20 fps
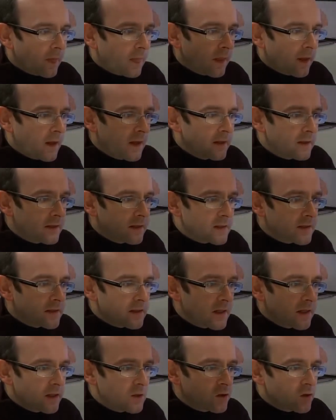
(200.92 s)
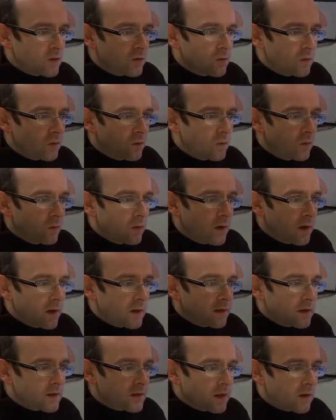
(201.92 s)
And at this stage,
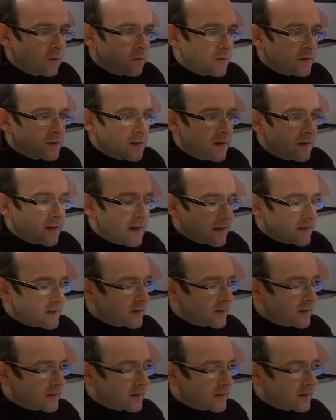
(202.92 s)
the software is now asking